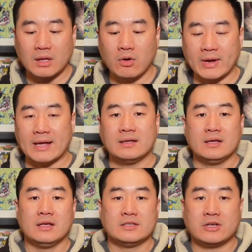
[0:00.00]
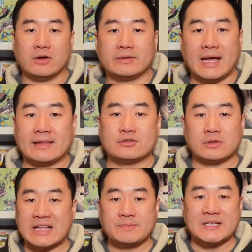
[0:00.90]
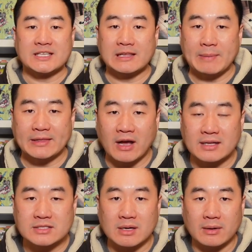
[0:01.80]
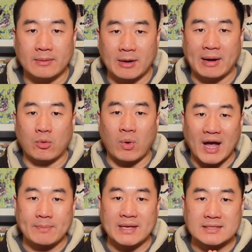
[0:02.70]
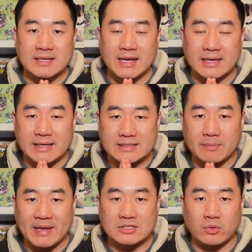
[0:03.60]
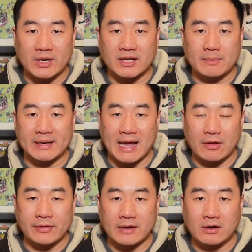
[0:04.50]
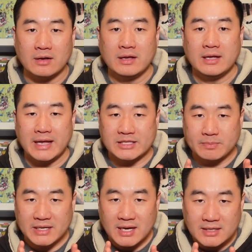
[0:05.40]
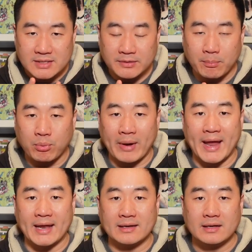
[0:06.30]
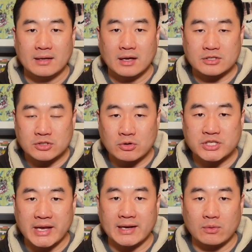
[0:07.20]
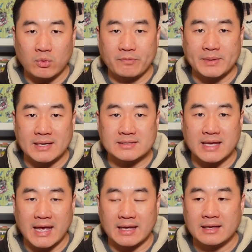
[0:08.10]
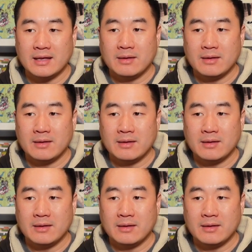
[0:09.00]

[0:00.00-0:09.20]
Okay, so yeah, so that's basically my thoughts about why PSA is the best grading company out there. It's because of the brand associated with PSA,